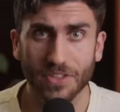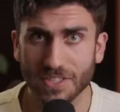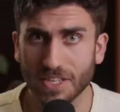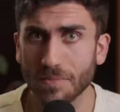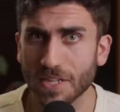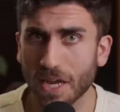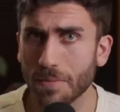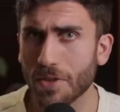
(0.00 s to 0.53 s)
At the
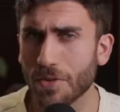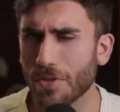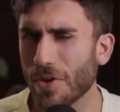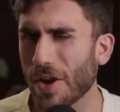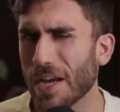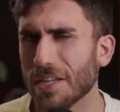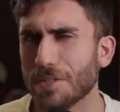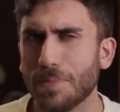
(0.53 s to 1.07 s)
same time, though, there
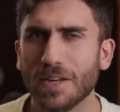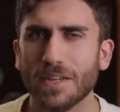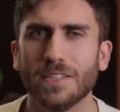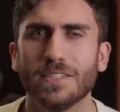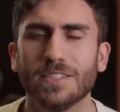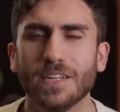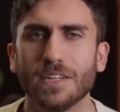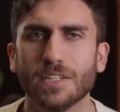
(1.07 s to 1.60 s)
has been a
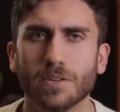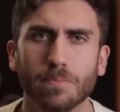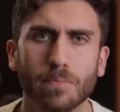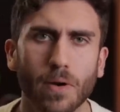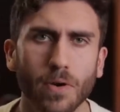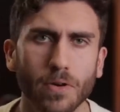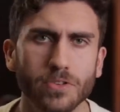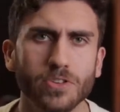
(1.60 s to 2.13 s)
distinct
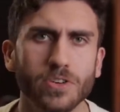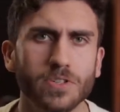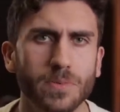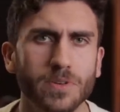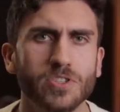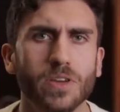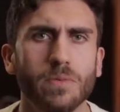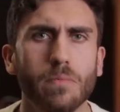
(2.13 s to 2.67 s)
departure,
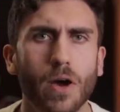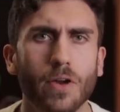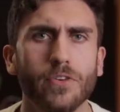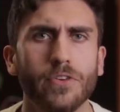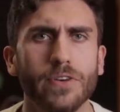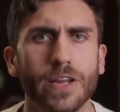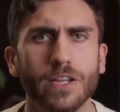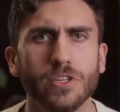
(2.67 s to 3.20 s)
especially in
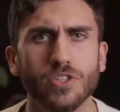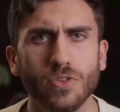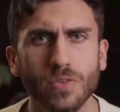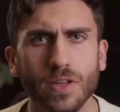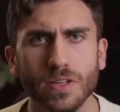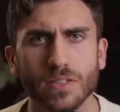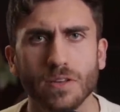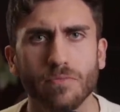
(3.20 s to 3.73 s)
modern-day
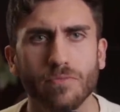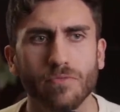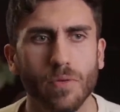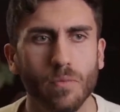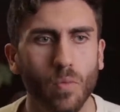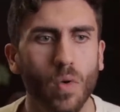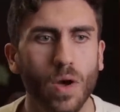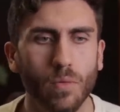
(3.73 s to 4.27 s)
Judaism,
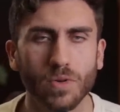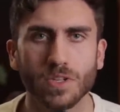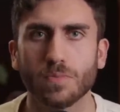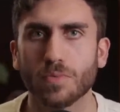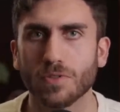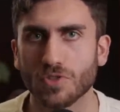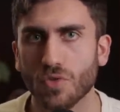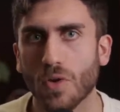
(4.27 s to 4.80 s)
from what was
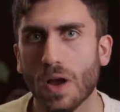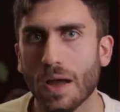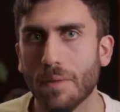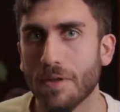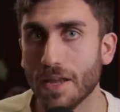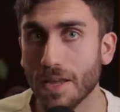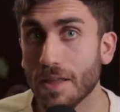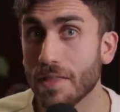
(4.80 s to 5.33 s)

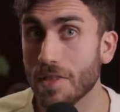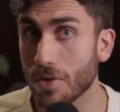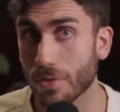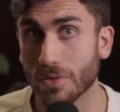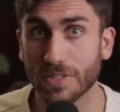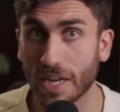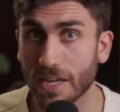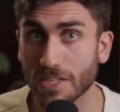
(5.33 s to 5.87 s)
prescribed in the
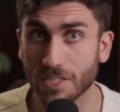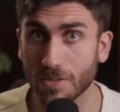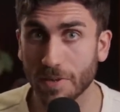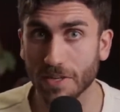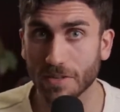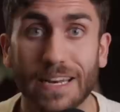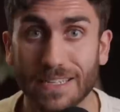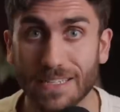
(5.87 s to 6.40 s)
Old
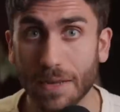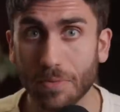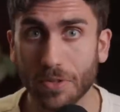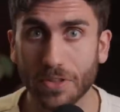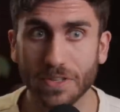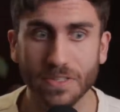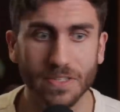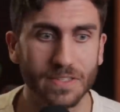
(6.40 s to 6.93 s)
Testament. An example
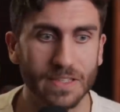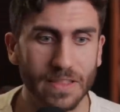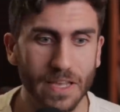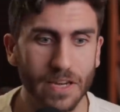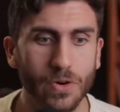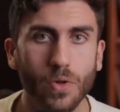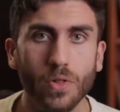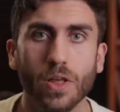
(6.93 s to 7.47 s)
of this is that they
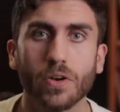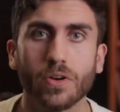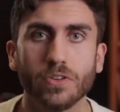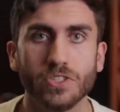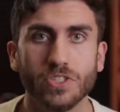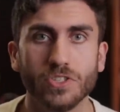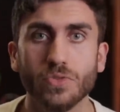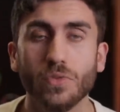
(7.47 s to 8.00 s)
no longer
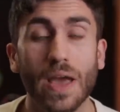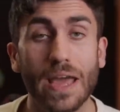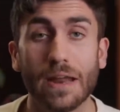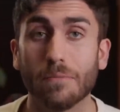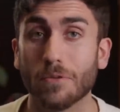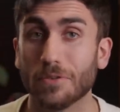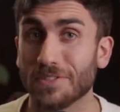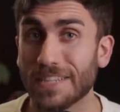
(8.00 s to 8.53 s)
do
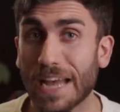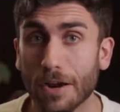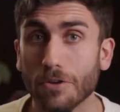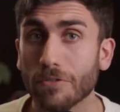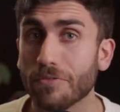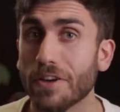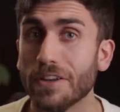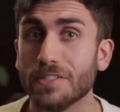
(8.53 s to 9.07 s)
animal
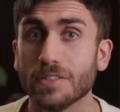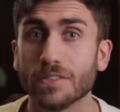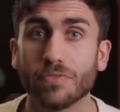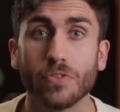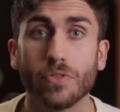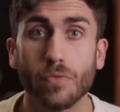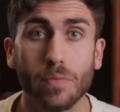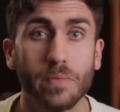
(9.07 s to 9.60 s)
sacrifices
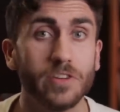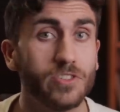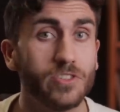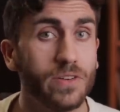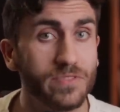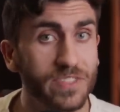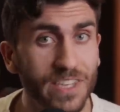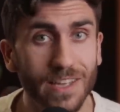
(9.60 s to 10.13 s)
for the
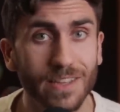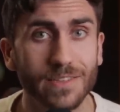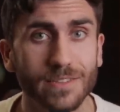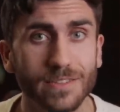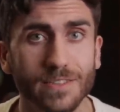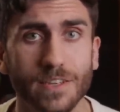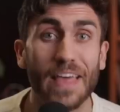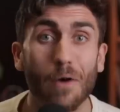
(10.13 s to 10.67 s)
remission of
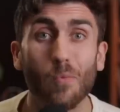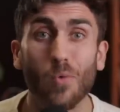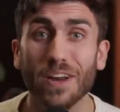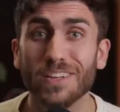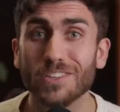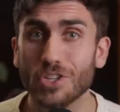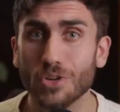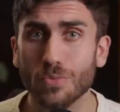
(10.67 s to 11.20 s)
sins. That one
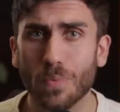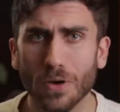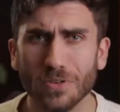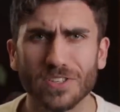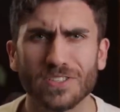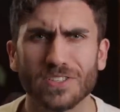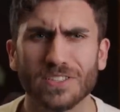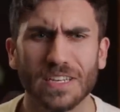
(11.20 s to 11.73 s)
issue
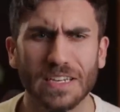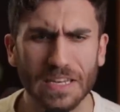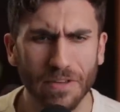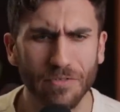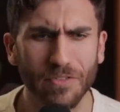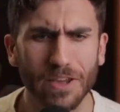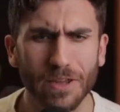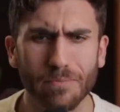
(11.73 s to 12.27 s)
poses a
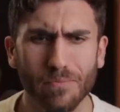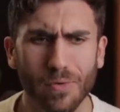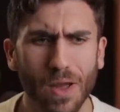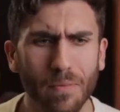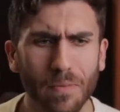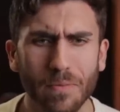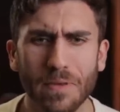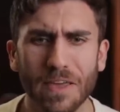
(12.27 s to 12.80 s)
significant
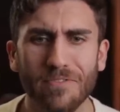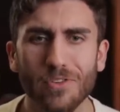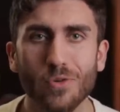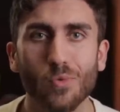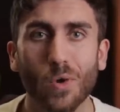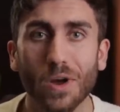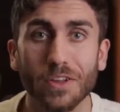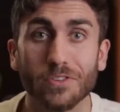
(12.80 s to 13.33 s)
problem if you
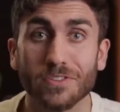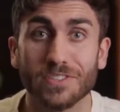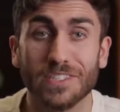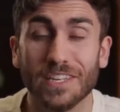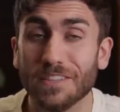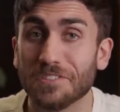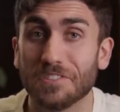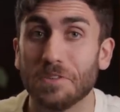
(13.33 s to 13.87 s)
want your
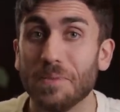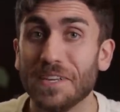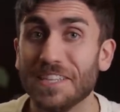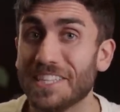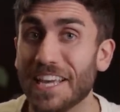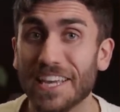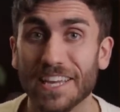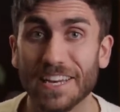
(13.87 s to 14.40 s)
sins to be
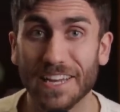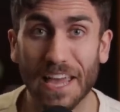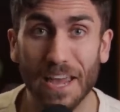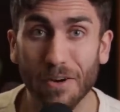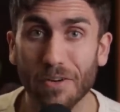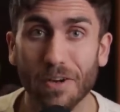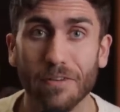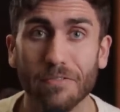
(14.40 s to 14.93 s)
taken care